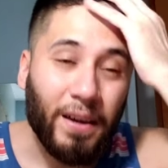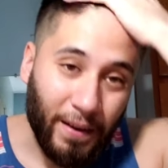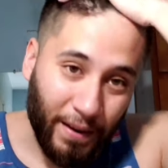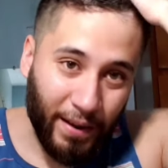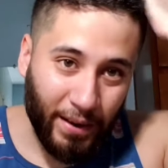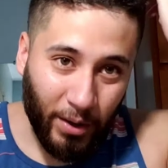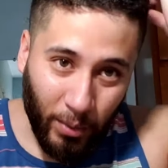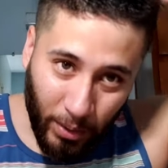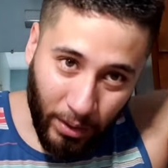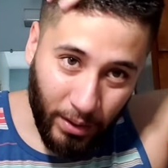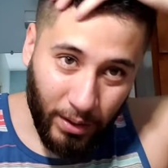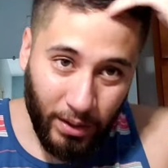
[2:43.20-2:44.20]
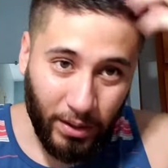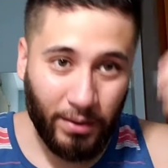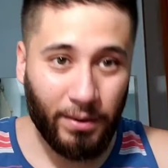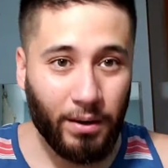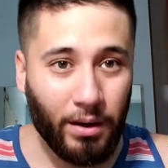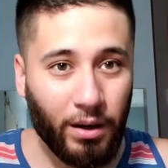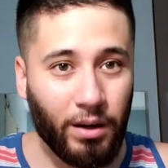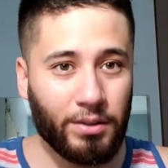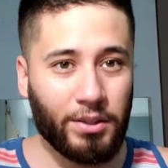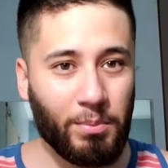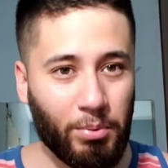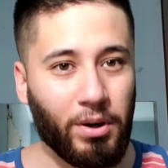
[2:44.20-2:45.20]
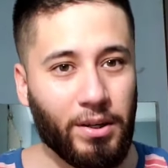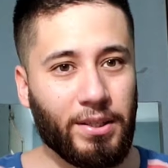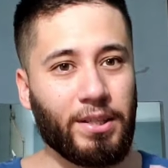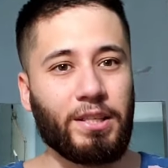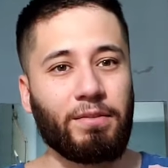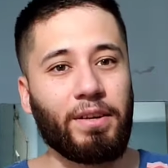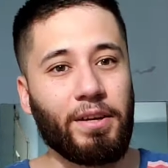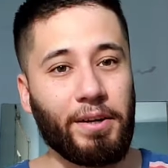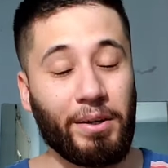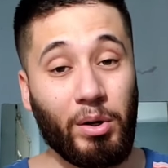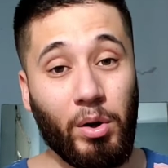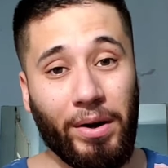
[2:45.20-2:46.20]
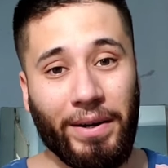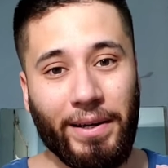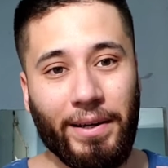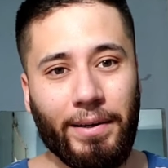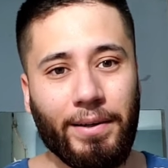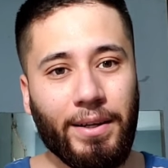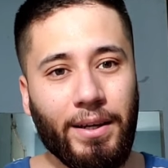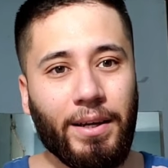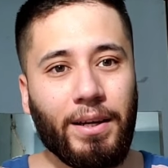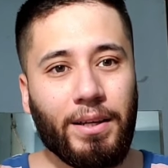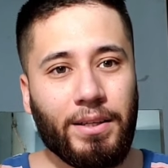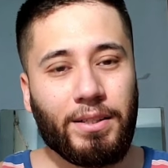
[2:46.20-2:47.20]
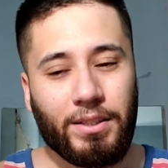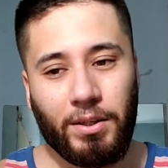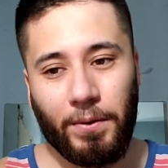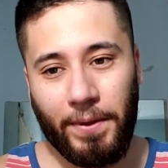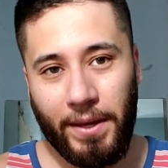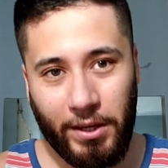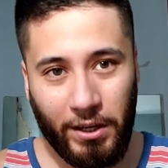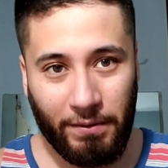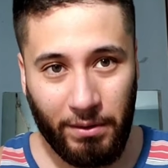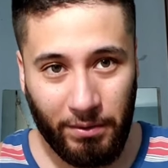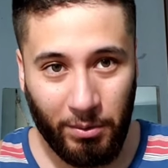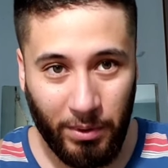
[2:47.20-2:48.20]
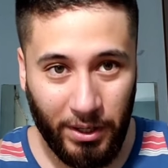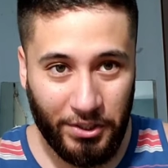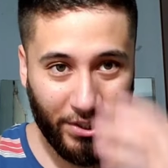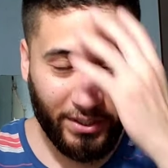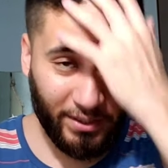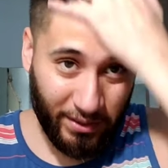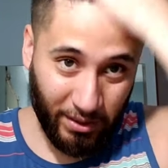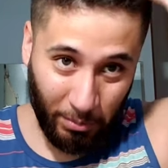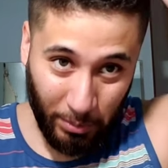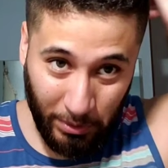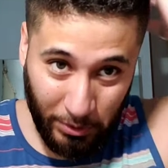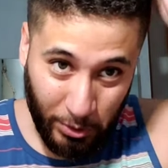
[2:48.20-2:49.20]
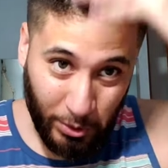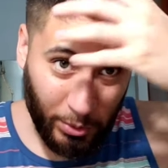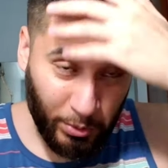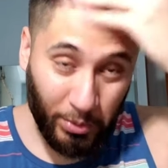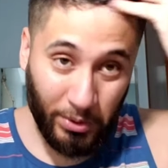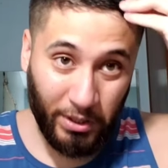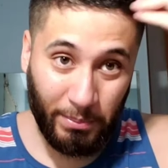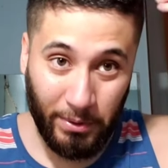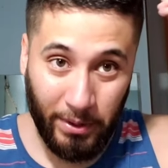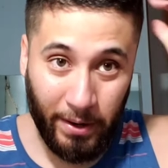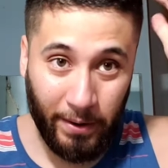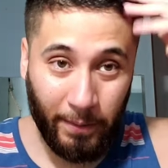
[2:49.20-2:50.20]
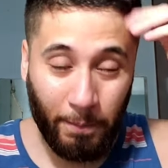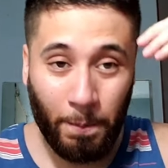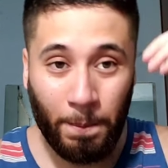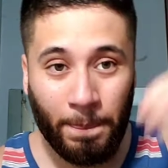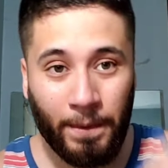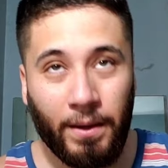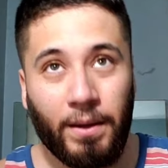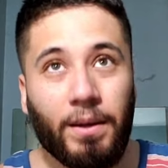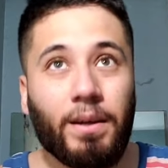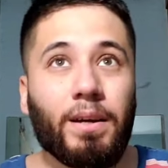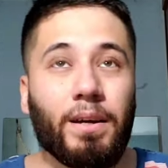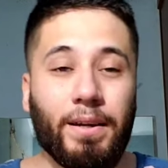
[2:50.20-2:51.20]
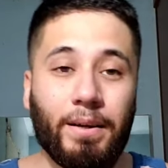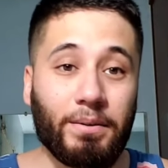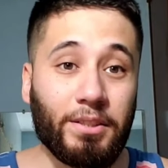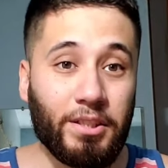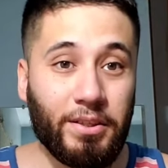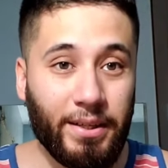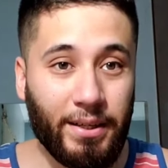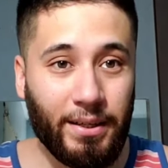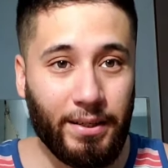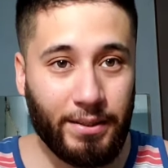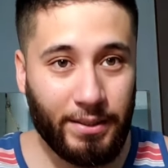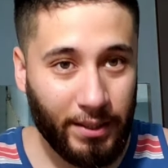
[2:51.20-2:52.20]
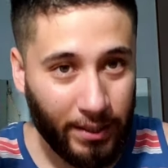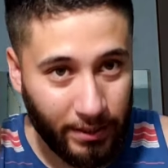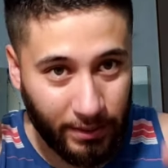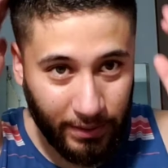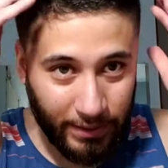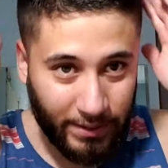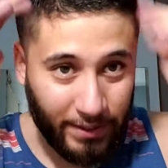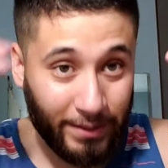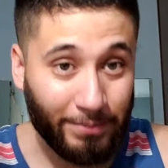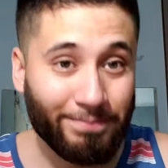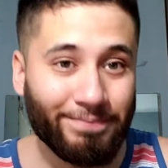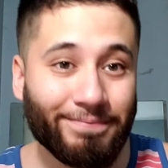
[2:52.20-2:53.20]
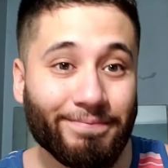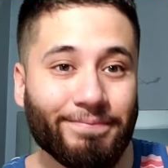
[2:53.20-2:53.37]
And now, on to the process of letting it grow out again. So thank you everyone for watching, a real true number eight. And I will see you guys next time.